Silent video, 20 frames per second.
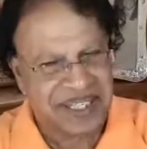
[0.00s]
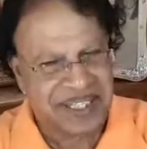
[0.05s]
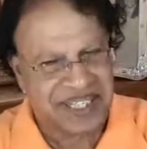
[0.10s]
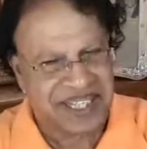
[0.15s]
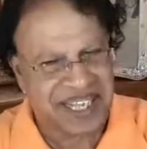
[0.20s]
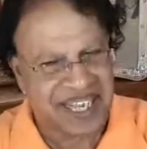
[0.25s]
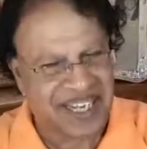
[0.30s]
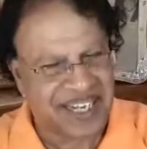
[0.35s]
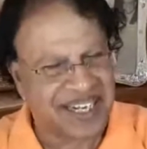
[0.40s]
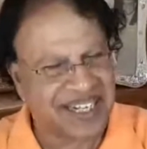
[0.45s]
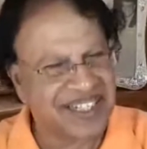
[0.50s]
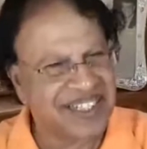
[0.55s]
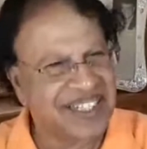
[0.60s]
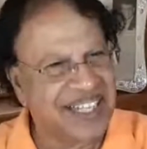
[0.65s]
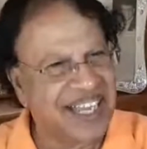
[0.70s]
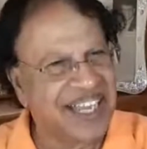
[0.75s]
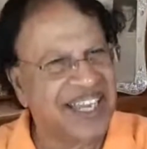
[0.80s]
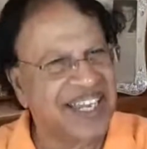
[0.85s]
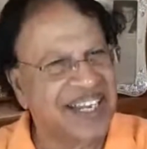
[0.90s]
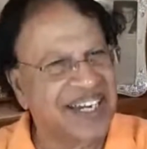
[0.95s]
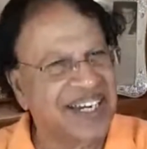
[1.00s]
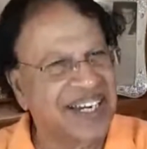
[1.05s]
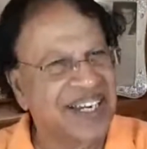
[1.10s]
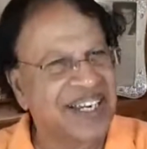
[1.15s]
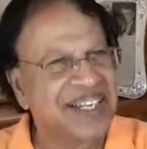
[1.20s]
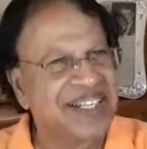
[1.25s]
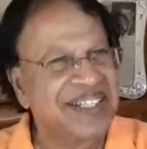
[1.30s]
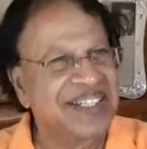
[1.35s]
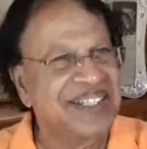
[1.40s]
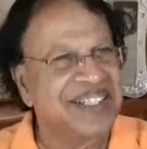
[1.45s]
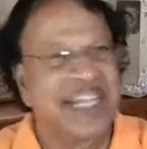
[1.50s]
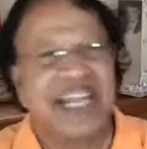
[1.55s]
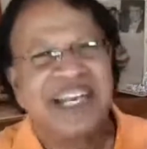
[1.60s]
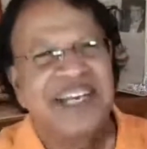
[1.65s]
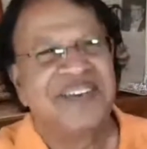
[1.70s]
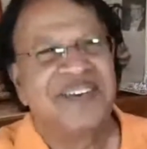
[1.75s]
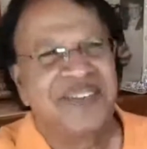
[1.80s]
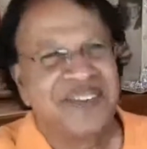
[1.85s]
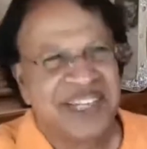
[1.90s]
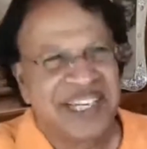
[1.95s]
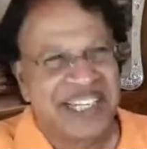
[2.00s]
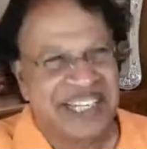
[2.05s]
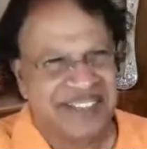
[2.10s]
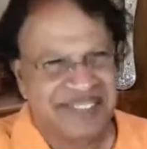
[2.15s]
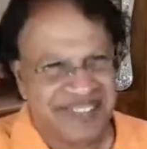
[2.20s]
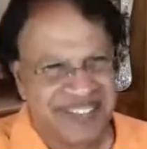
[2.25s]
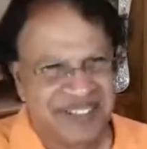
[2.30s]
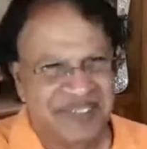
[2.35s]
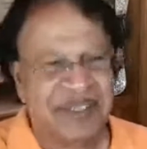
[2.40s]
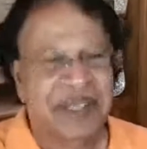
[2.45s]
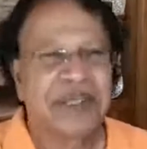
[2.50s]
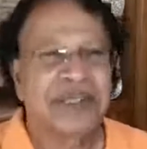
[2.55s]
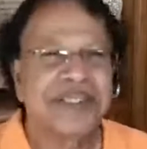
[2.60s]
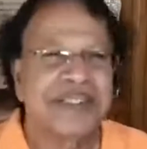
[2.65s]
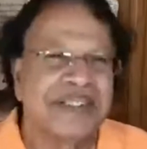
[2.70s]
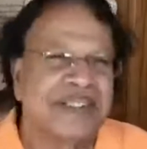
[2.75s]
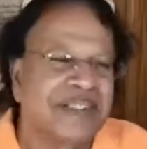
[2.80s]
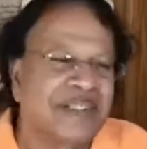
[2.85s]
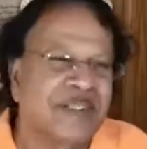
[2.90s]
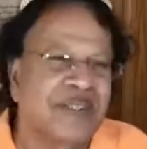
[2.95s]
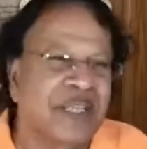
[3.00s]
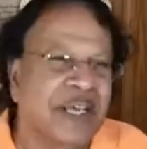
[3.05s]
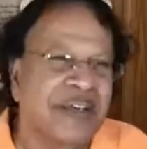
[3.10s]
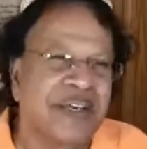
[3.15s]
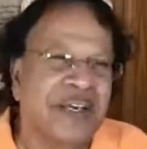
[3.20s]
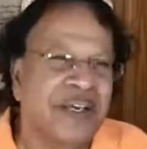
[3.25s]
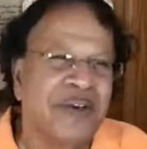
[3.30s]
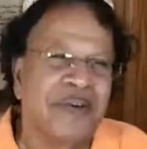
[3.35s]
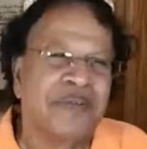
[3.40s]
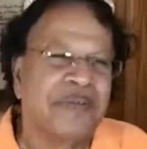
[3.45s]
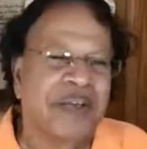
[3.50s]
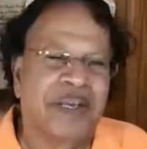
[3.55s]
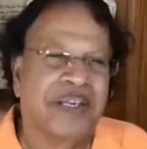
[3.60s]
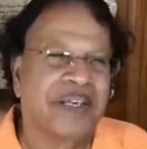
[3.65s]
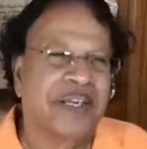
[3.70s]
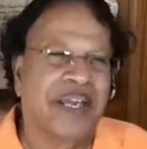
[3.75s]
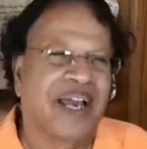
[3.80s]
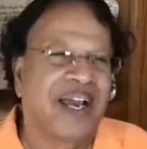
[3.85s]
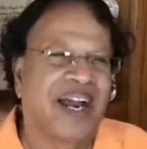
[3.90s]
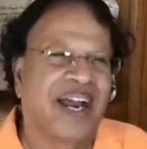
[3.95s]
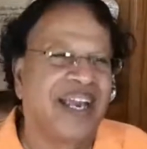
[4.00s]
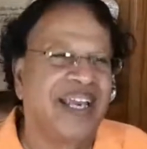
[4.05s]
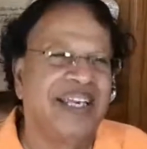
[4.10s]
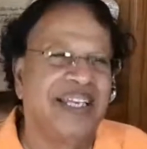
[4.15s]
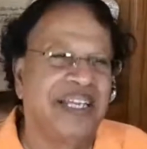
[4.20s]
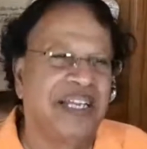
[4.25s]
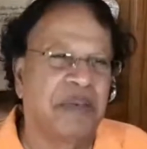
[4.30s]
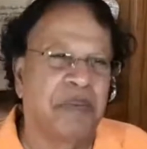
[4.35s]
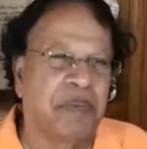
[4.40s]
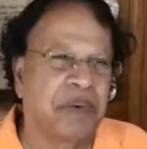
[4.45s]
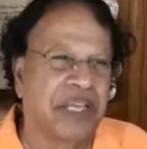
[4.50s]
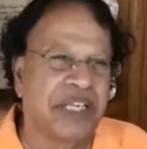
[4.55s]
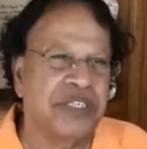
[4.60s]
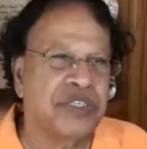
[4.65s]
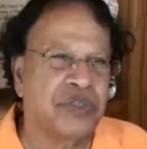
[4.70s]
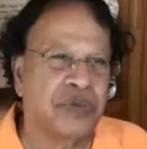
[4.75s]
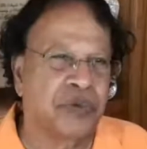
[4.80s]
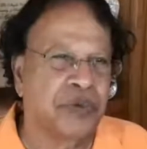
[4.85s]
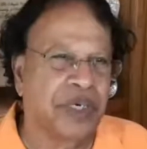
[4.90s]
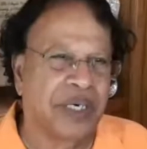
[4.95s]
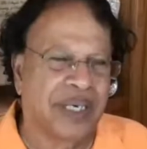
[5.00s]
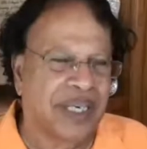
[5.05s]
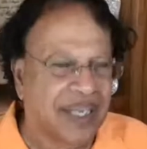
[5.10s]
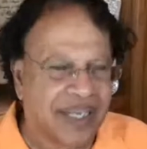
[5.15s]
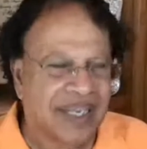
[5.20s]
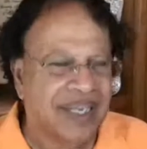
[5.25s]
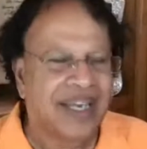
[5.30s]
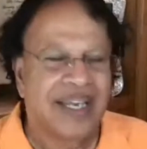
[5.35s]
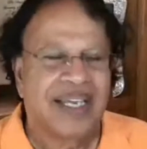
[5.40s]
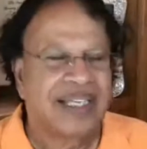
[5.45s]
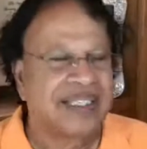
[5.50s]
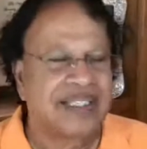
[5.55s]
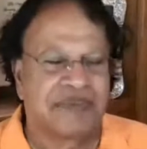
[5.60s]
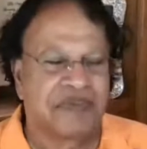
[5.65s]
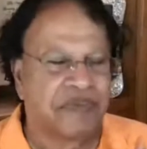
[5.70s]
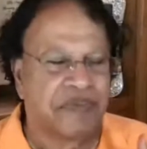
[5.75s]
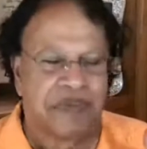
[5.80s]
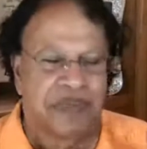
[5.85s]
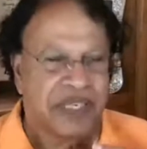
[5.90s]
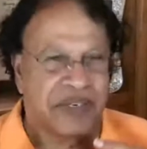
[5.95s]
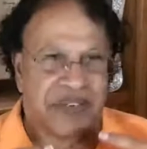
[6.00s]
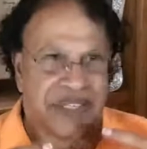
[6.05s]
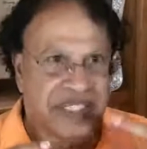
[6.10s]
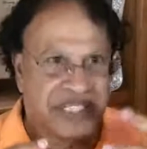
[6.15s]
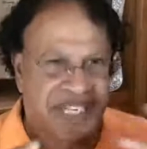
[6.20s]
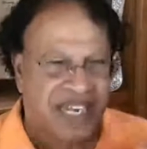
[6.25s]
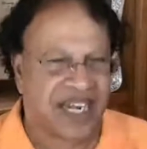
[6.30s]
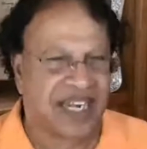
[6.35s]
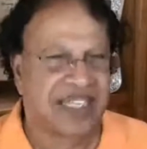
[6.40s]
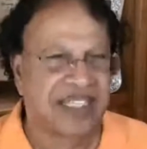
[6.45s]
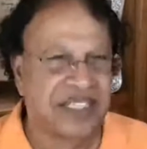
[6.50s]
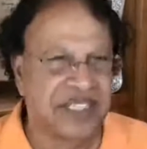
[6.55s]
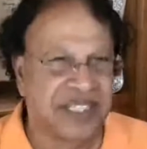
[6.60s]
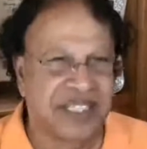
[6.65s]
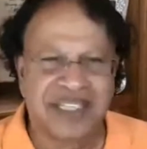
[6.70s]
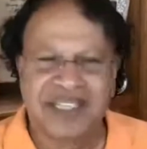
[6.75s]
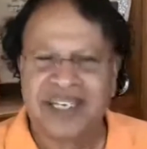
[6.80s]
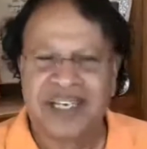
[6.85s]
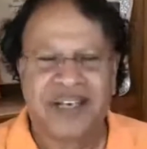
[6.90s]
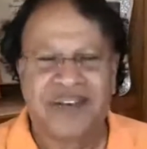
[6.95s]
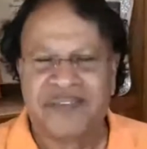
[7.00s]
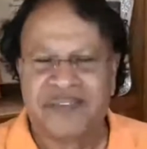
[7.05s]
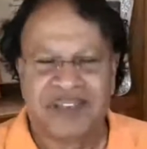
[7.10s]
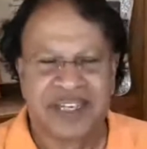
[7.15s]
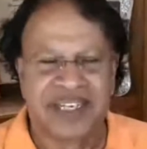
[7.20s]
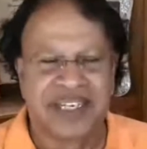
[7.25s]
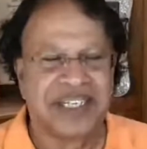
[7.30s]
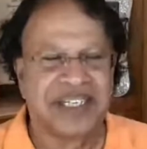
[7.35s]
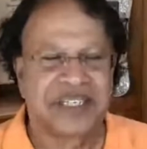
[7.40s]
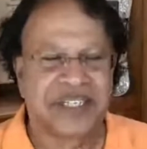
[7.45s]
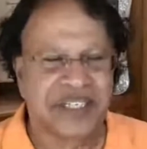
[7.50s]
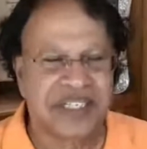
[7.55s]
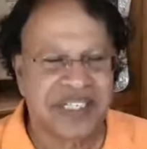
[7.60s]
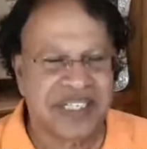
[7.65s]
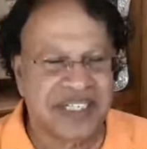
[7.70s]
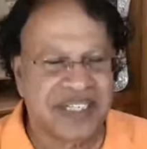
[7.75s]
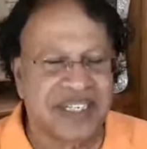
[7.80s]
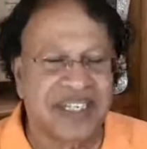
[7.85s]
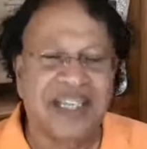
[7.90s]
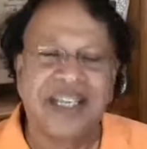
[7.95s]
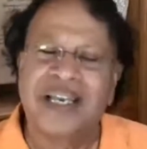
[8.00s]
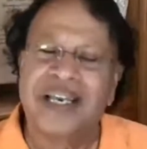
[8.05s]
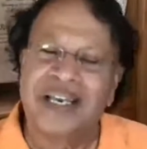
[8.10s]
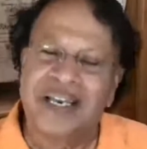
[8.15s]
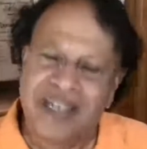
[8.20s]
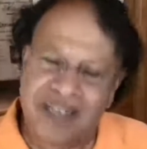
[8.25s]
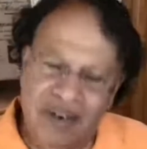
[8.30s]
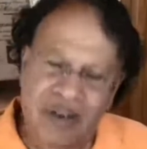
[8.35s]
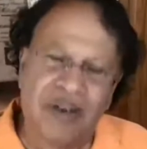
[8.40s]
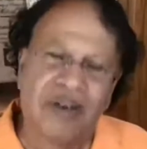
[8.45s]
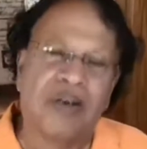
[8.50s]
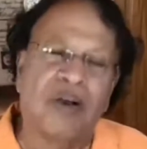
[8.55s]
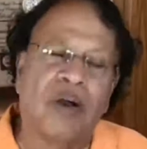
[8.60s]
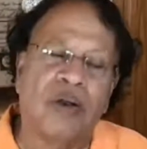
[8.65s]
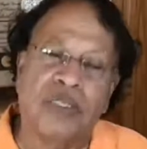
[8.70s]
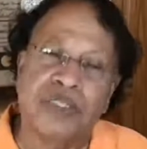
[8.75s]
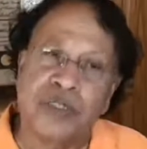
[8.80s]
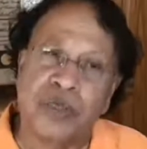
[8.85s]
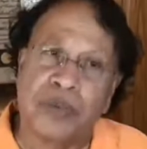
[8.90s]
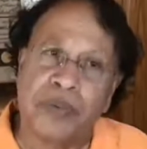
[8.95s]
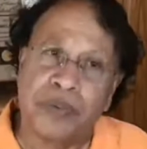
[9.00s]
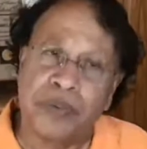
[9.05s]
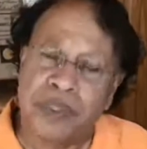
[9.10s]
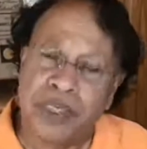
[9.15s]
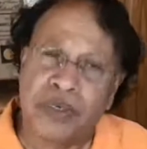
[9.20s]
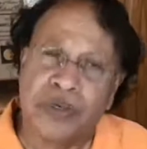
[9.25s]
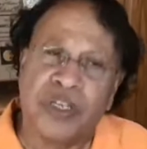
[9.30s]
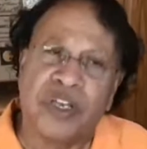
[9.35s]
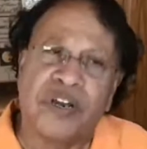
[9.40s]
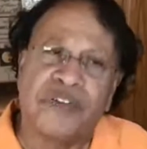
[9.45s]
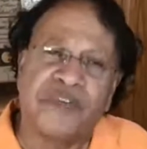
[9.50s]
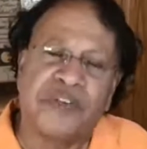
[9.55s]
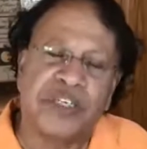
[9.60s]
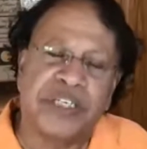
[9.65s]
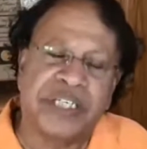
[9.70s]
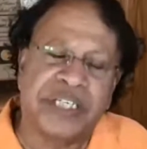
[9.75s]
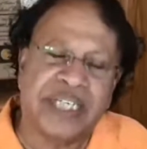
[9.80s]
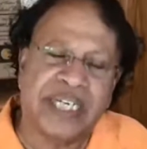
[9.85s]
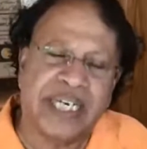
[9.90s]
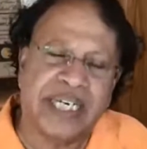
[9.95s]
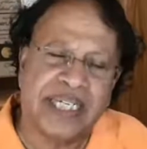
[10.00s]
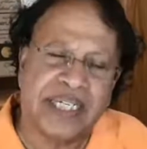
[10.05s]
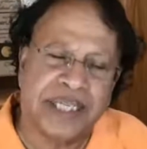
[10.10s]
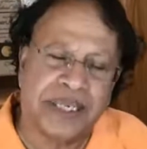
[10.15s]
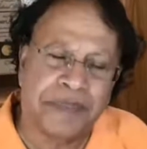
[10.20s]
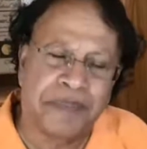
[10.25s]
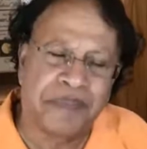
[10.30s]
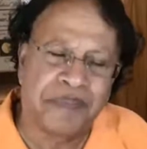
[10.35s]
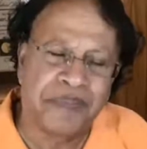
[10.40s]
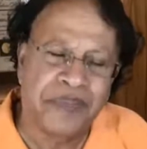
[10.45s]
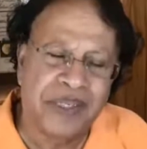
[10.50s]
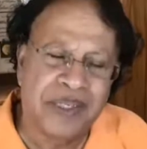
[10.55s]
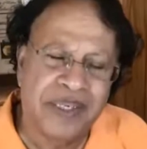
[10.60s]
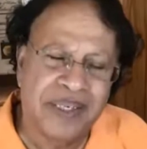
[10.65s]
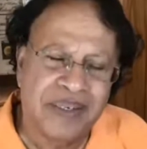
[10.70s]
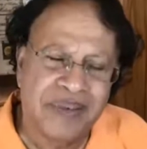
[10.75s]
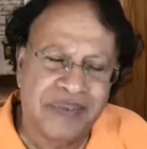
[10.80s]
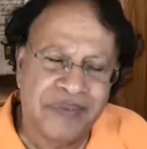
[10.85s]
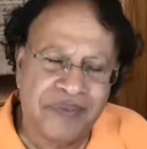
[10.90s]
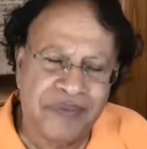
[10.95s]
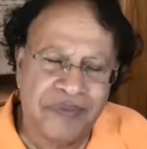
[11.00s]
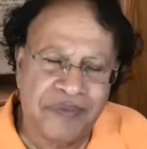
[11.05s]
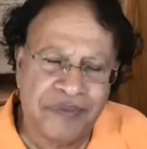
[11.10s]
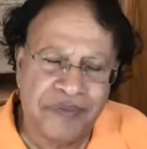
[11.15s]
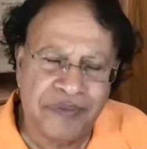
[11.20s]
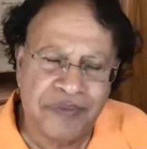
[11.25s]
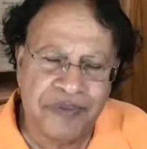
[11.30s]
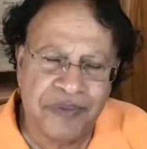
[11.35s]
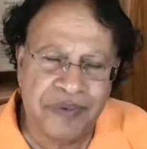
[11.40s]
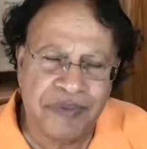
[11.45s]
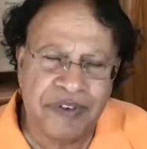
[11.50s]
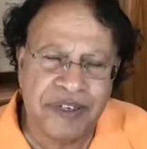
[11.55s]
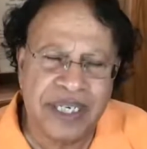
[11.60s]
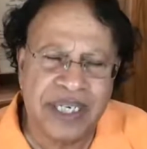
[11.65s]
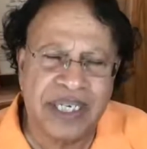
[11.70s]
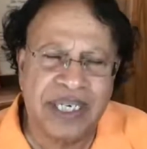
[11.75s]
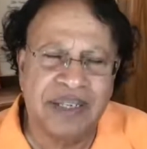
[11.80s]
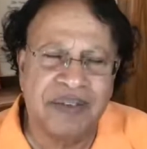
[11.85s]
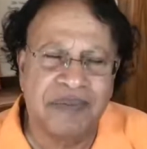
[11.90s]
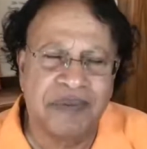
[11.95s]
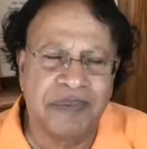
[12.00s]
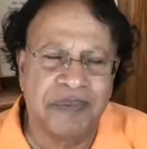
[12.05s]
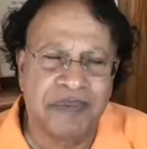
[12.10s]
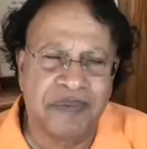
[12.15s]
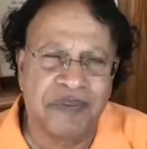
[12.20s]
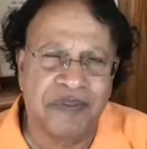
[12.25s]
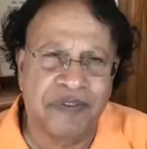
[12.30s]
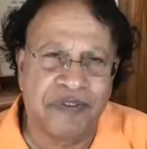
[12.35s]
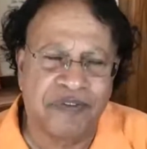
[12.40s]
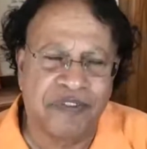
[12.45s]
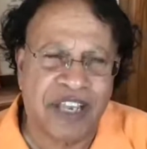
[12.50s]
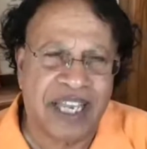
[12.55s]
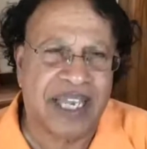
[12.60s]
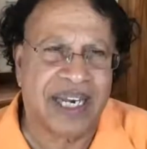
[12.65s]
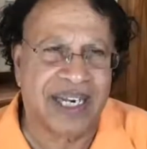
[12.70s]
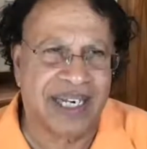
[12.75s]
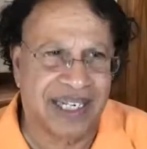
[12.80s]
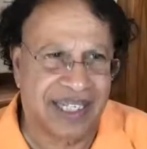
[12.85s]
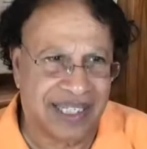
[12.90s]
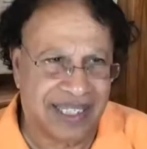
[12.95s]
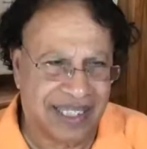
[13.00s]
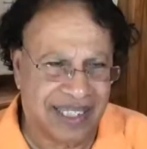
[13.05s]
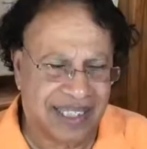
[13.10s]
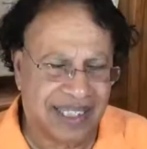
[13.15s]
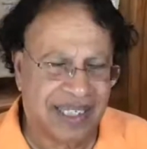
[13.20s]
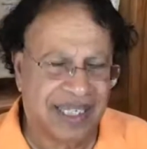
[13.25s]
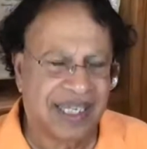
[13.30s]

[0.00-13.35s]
they are there, they don't leave, because this is a ideal place to work. It's very challenging, very interesting. Also, you have to treat them very fairly.